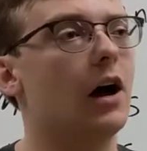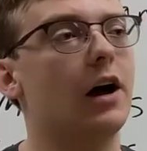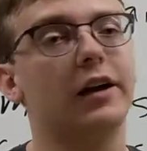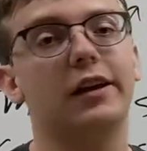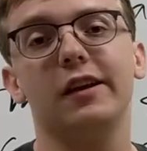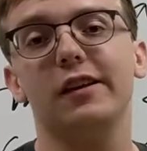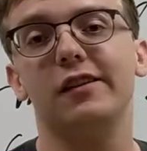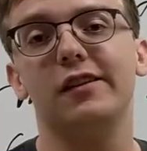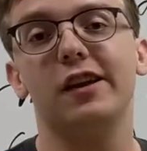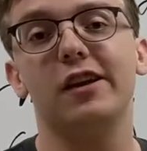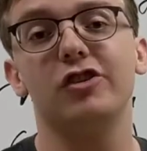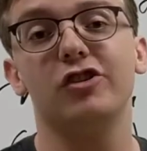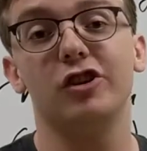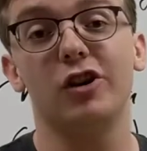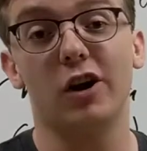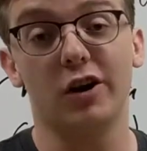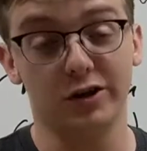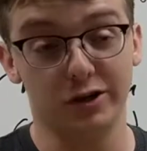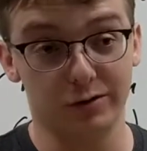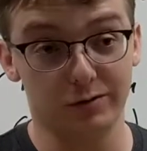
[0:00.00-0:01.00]

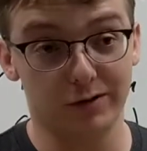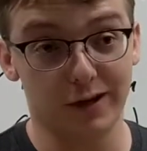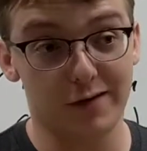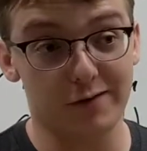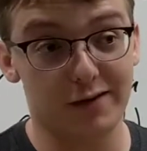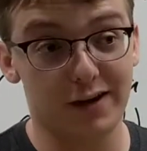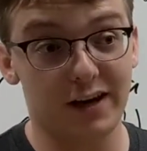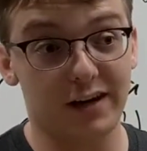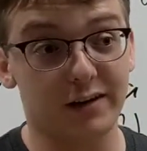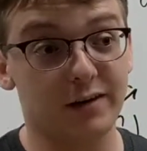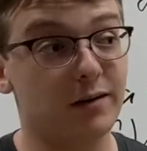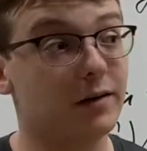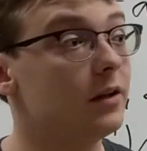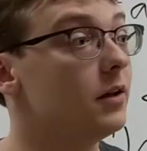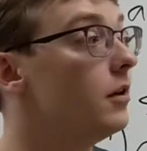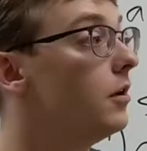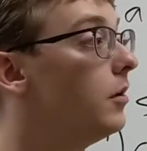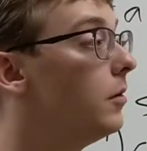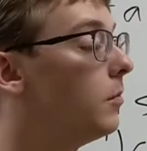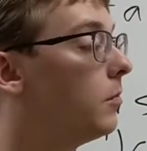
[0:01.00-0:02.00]
contingent on you living.
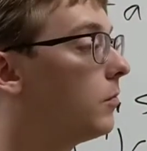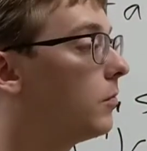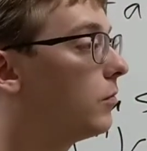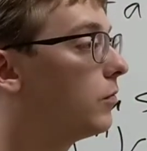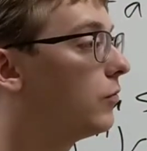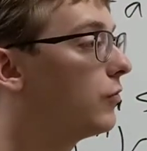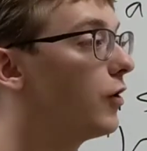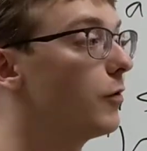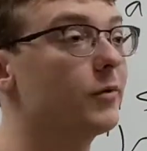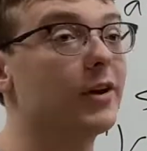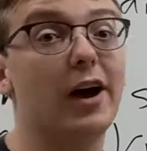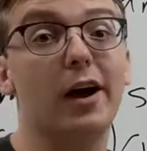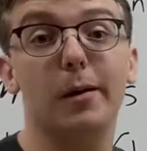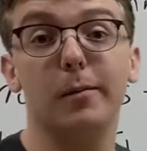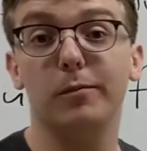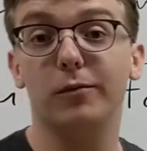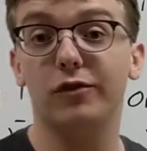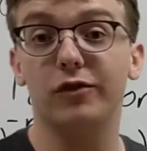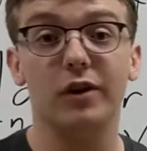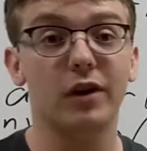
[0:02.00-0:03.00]

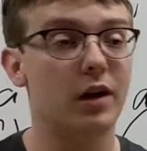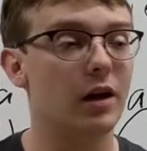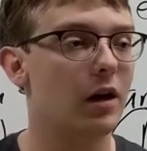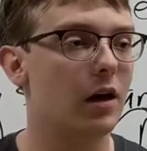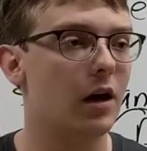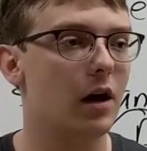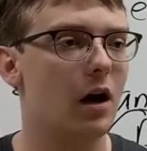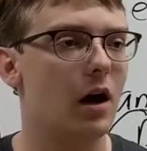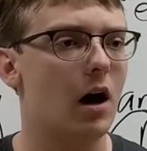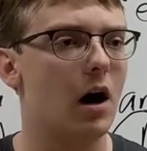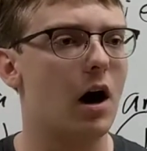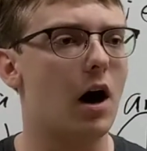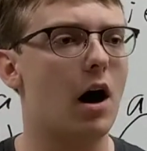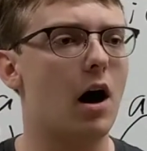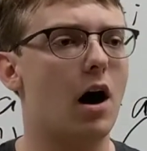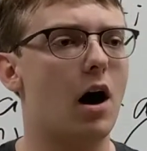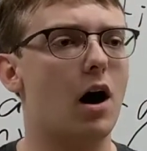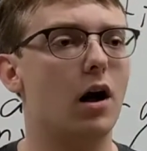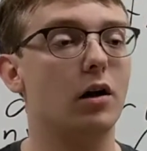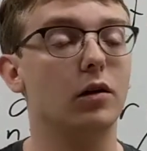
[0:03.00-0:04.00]
Sometimes
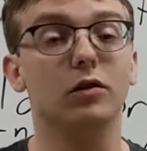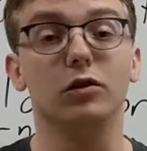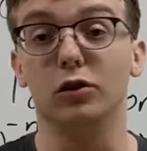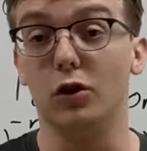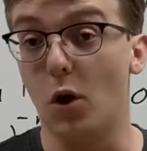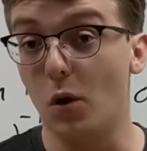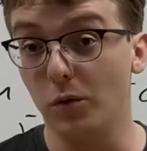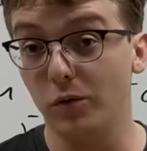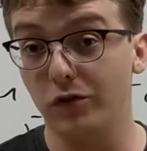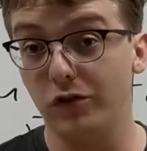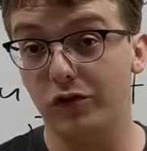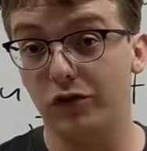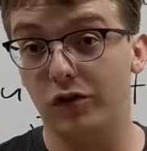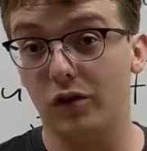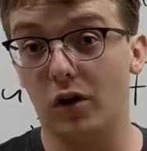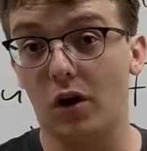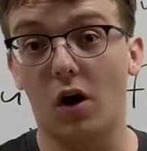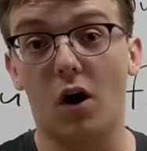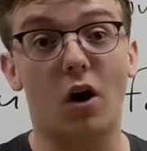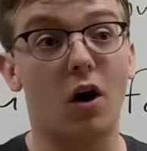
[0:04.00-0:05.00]

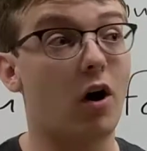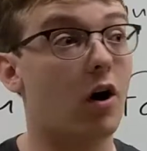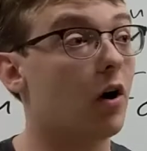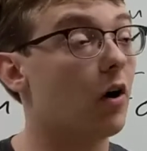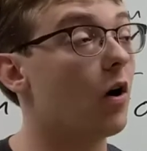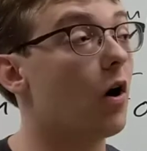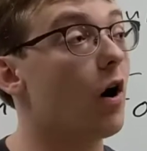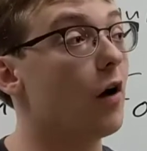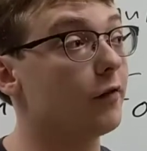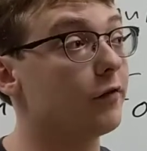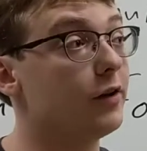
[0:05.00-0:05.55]
loans are